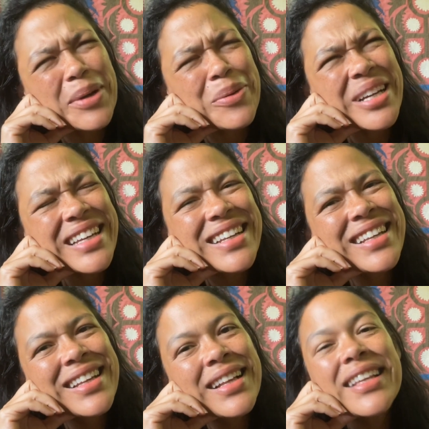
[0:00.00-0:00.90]
what?
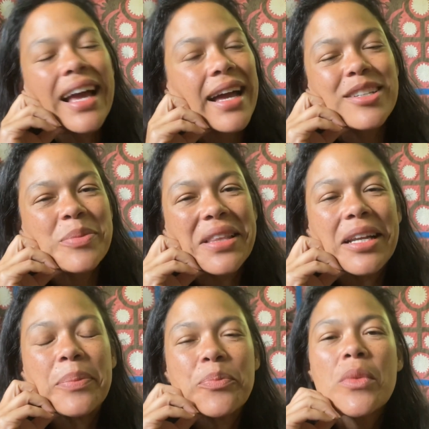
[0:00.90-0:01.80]
Yeah, I just made that
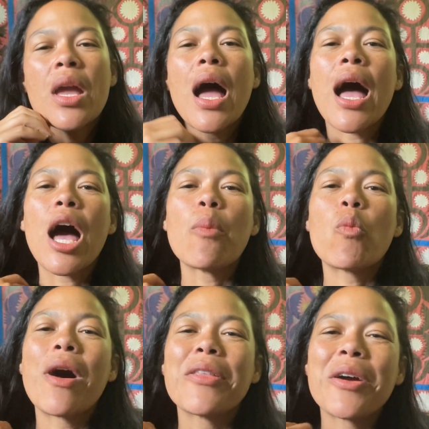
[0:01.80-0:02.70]
up.
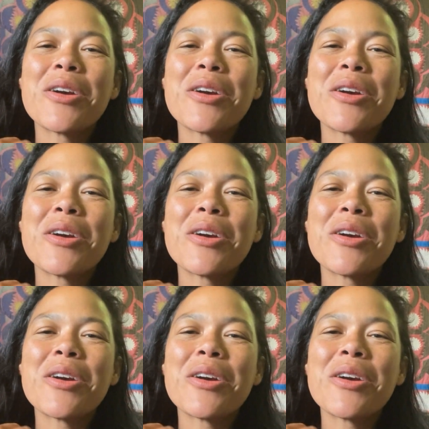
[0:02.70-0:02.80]
While there are